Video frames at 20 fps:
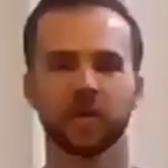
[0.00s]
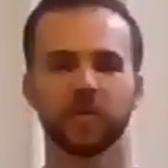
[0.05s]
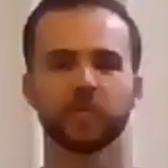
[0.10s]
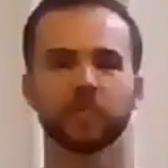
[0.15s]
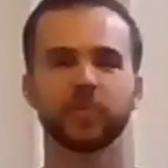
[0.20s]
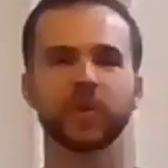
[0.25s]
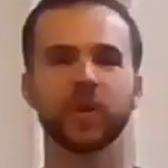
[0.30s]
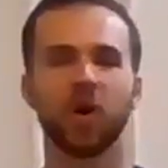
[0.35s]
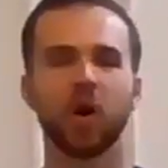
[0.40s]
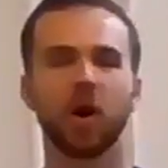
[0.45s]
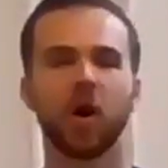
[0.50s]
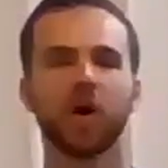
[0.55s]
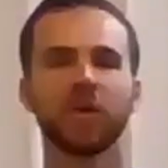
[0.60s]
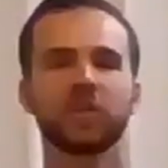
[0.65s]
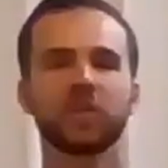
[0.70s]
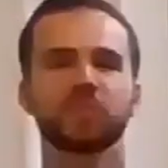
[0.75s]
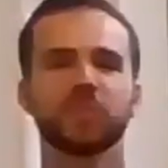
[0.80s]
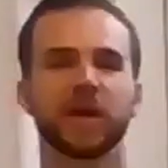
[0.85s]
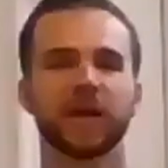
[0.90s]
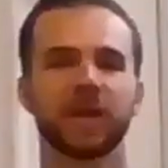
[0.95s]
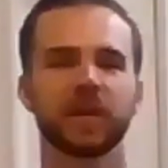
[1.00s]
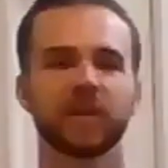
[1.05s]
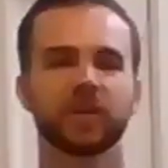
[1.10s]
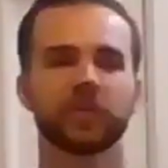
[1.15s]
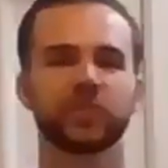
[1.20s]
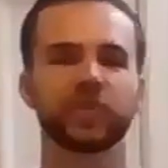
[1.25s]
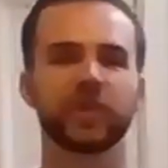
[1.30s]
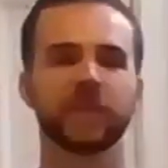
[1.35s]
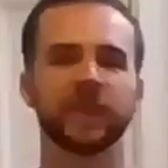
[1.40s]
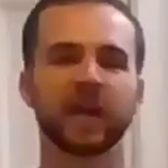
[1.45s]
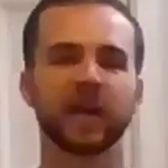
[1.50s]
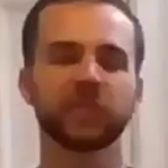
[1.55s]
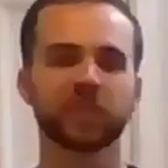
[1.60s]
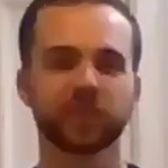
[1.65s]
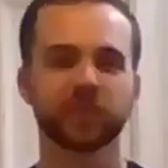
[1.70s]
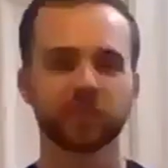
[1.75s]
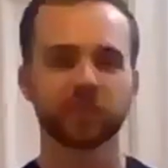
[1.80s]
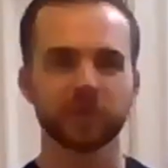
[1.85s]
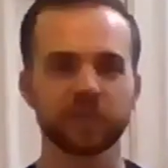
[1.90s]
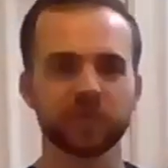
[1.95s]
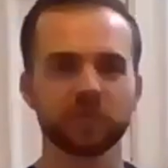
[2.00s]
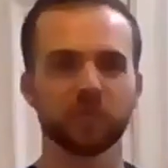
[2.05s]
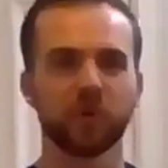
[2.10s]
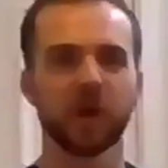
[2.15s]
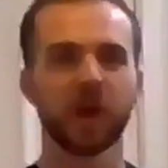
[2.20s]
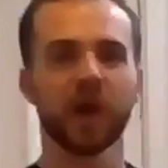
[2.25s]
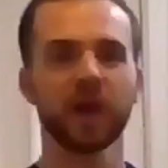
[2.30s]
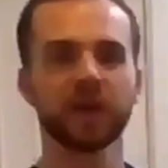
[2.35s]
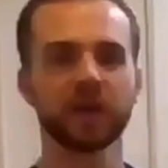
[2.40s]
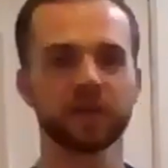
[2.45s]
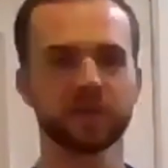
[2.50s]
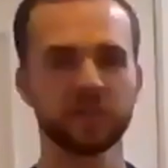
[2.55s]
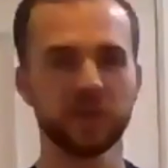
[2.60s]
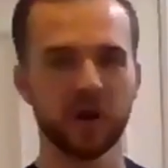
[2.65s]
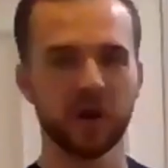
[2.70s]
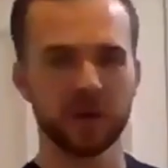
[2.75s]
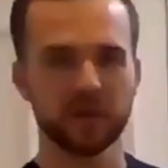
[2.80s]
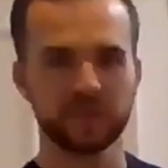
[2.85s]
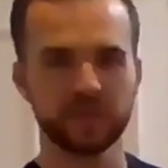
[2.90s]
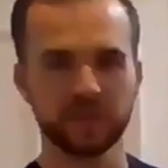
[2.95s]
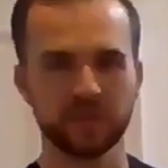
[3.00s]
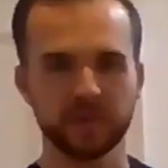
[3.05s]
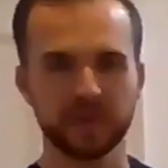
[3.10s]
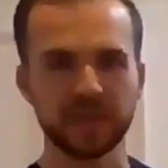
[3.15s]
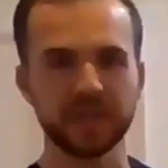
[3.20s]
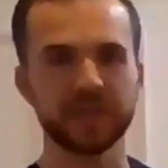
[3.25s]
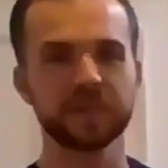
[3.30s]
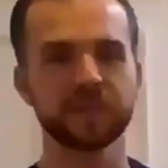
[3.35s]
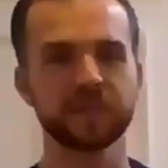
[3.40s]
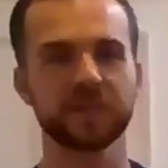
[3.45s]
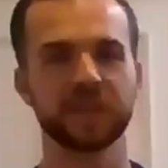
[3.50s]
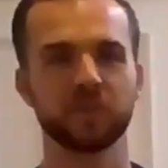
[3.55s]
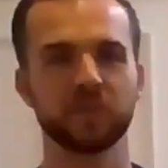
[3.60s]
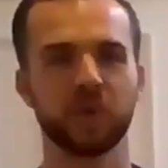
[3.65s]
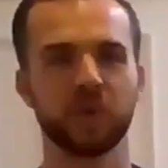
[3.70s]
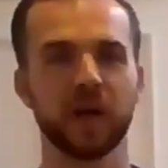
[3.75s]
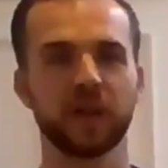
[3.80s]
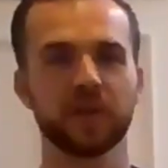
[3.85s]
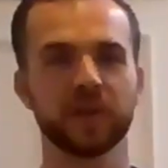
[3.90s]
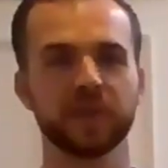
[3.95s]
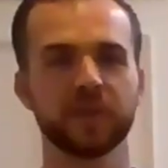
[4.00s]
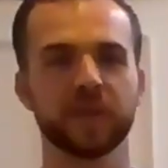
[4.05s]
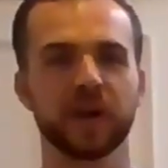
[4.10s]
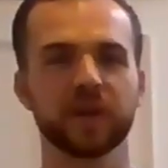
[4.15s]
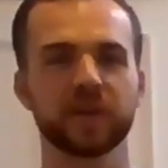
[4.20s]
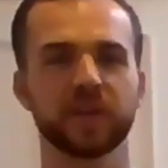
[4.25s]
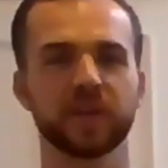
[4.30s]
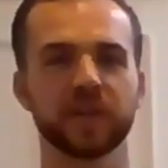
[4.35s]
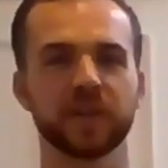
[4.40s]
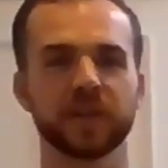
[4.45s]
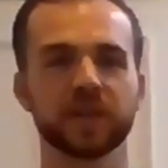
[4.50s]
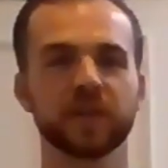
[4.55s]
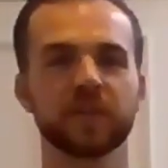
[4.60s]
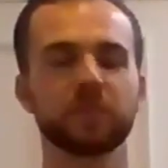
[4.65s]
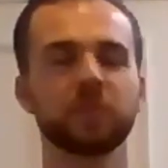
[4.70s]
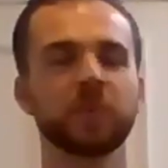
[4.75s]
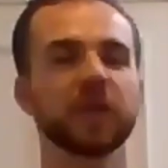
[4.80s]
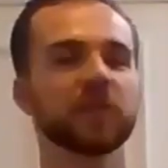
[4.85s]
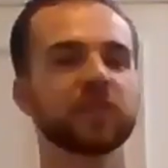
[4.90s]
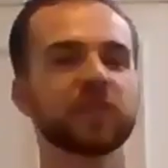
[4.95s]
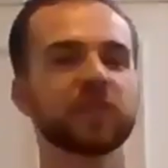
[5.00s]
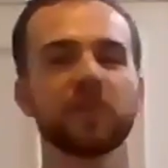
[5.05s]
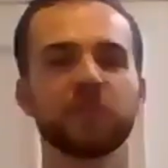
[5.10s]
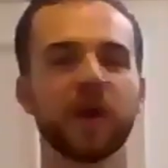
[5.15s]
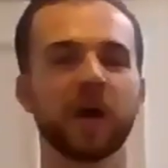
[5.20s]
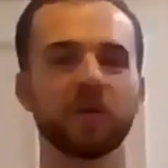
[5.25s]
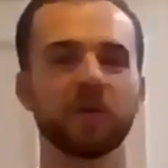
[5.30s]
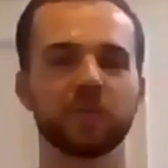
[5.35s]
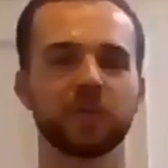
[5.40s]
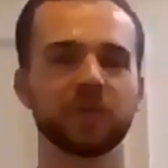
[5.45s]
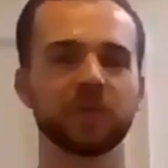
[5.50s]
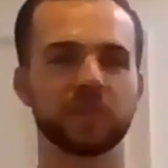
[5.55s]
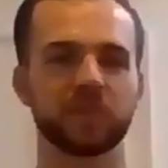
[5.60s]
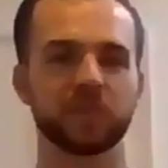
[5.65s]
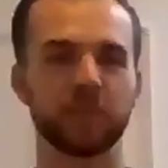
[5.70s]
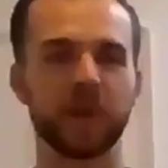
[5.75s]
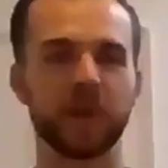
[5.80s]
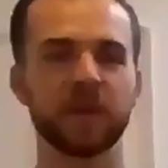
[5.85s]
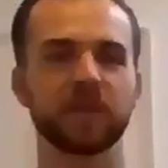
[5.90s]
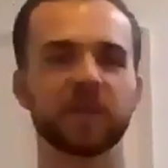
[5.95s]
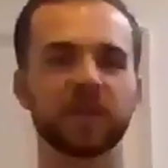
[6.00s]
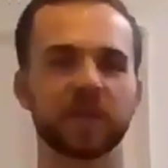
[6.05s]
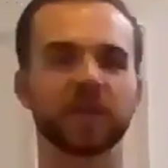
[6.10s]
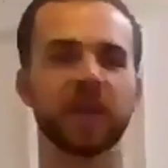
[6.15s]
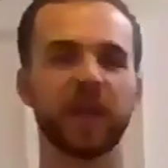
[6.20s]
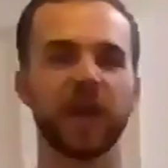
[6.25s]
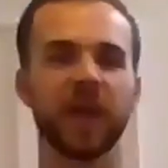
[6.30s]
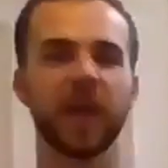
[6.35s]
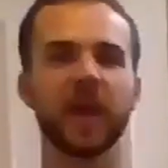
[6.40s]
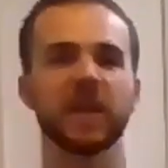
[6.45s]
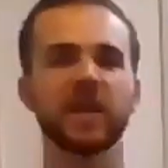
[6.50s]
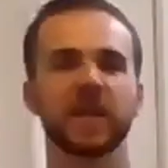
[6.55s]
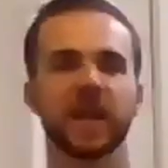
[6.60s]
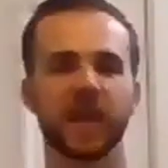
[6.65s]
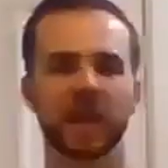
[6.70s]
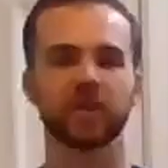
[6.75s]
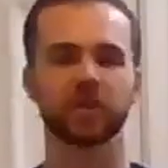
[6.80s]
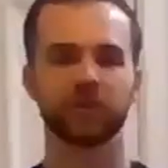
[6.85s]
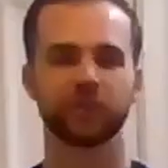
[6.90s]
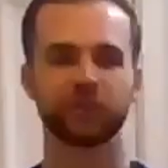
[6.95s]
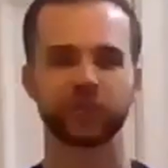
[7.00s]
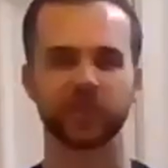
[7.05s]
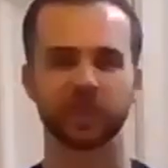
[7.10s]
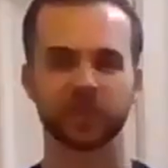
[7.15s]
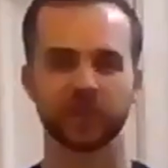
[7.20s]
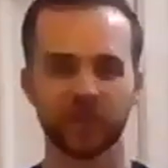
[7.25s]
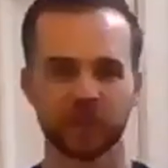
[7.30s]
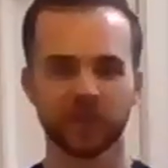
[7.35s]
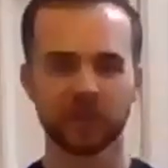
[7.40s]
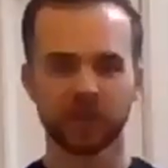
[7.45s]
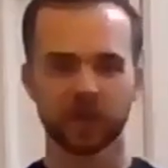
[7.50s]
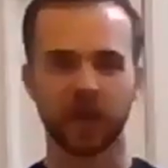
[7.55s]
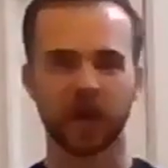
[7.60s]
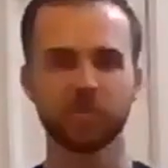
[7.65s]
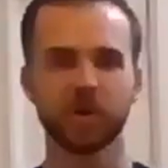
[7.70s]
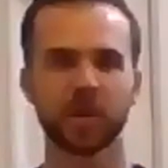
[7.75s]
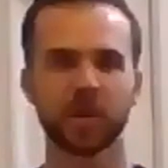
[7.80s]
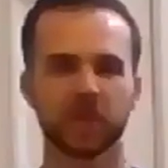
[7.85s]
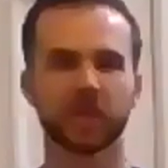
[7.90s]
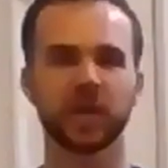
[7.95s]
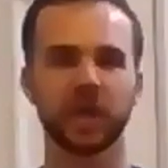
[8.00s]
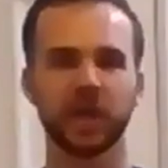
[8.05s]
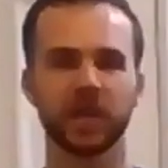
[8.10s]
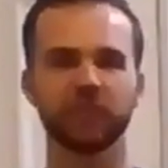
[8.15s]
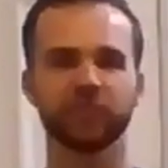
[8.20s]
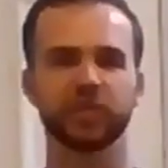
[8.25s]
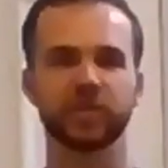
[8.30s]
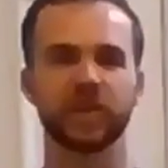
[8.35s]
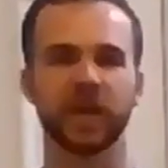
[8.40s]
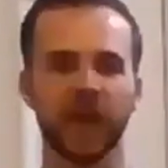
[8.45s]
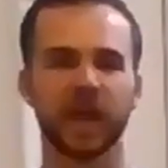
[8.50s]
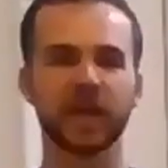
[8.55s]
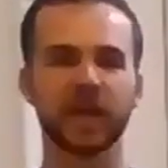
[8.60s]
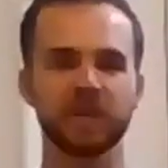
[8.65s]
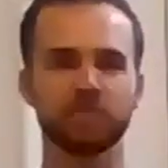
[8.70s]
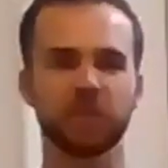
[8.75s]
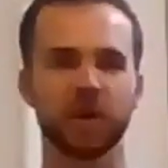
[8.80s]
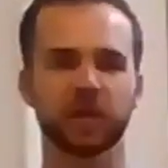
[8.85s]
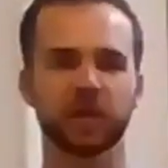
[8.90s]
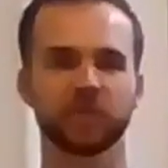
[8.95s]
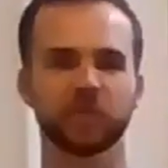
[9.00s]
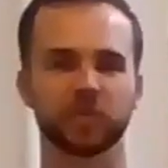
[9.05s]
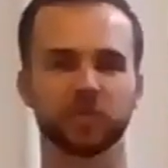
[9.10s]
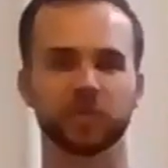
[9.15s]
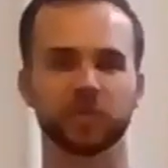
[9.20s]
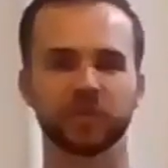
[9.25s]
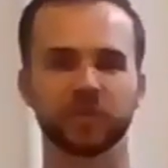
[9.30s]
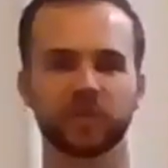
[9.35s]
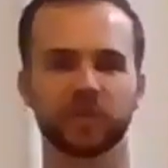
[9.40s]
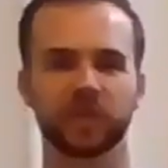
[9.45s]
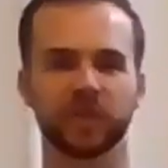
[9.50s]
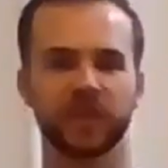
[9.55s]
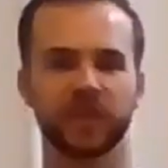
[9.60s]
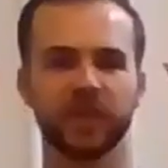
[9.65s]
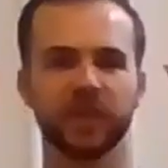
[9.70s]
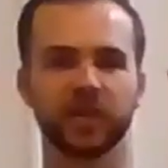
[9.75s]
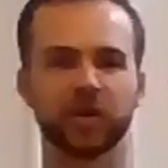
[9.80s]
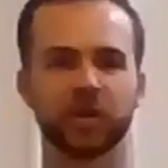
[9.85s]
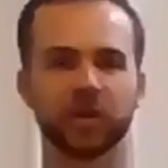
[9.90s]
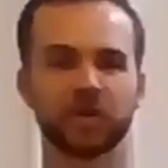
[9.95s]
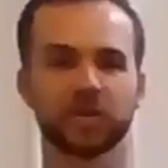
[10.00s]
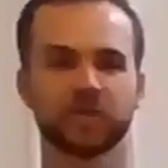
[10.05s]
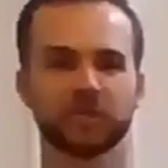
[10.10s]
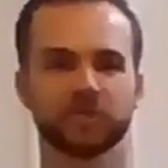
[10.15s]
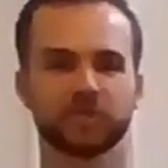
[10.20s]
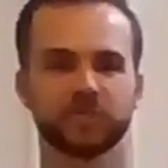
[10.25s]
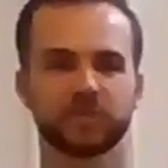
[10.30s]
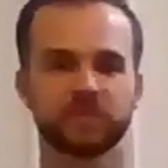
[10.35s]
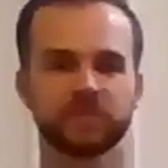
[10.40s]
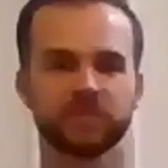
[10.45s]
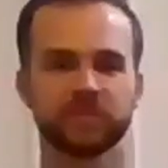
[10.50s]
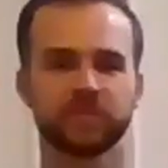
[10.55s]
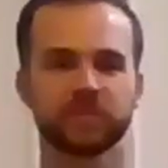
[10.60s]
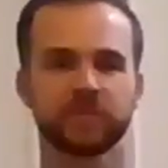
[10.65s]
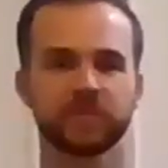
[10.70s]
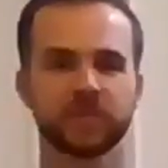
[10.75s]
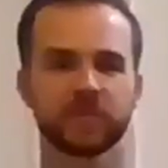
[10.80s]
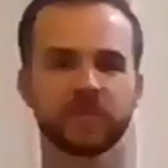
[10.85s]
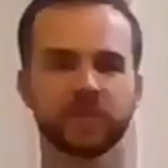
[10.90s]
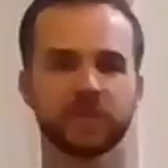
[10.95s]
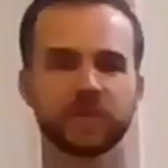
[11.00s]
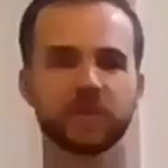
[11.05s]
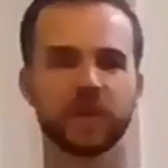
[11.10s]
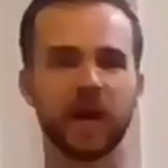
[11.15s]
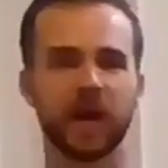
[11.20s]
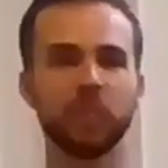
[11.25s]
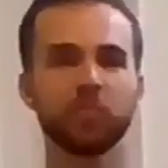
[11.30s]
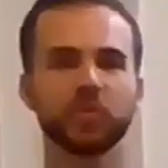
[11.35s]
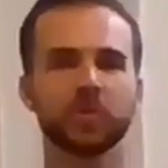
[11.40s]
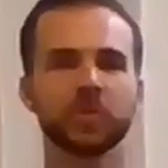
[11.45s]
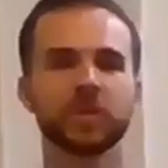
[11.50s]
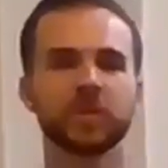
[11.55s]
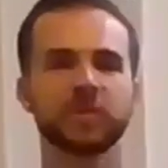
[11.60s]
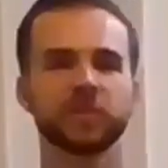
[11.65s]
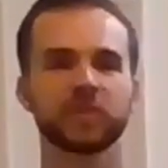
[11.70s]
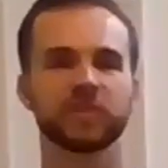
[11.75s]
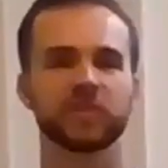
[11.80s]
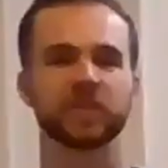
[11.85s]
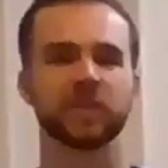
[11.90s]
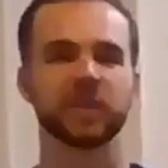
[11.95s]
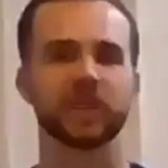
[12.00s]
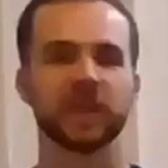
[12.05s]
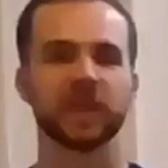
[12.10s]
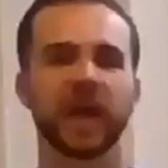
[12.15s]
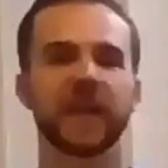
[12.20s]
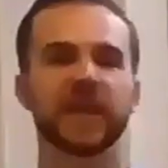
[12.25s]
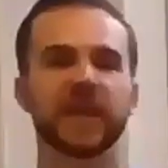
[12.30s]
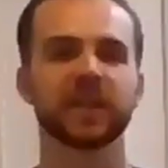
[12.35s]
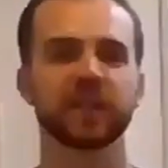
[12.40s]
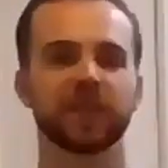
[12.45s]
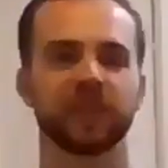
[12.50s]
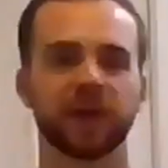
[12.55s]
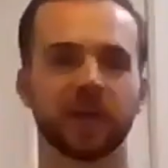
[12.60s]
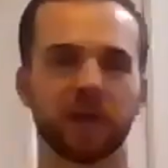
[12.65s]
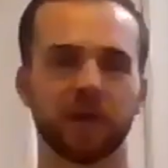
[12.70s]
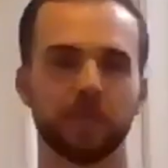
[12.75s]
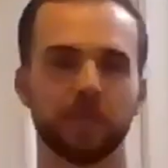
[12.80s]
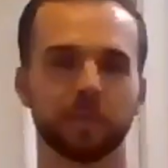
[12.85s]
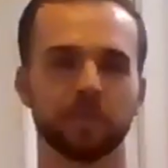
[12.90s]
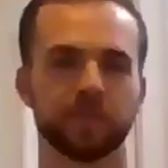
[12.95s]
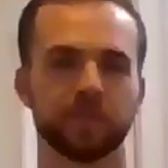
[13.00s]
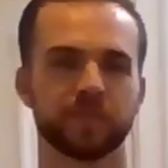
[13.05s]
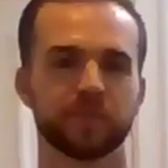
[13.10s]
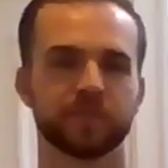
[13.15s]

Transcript: But all of my energy, and that's the reason why I can talk to you easily while conducting, is because I'm not really spending any energy. I'm not engaging any muscles here. I'm really just letting them